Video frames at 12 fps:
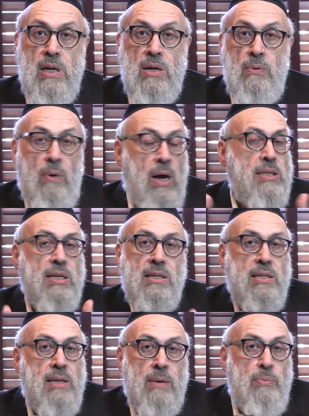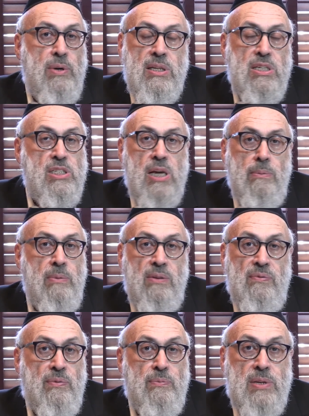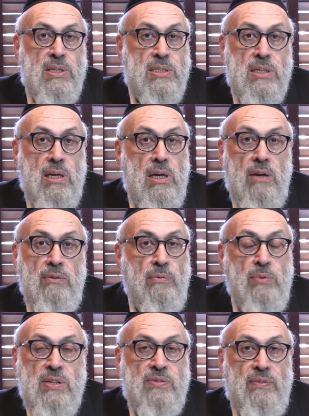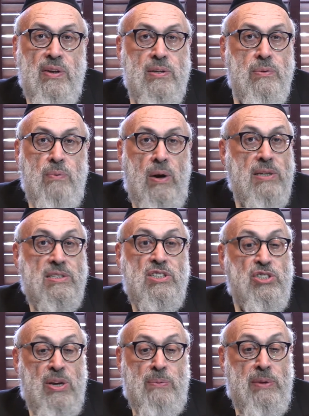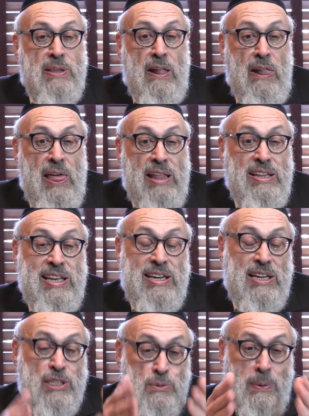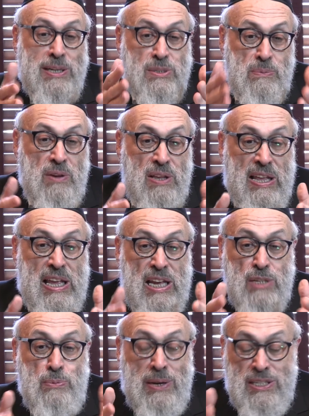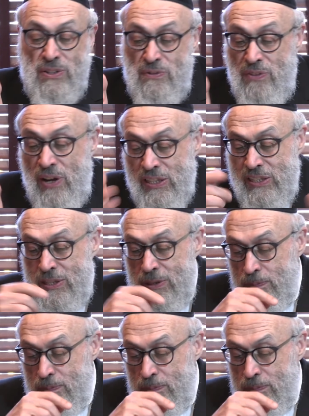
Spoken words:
Why didn't they bring the Shemen from this fund? Why does the Shemen need a special fund?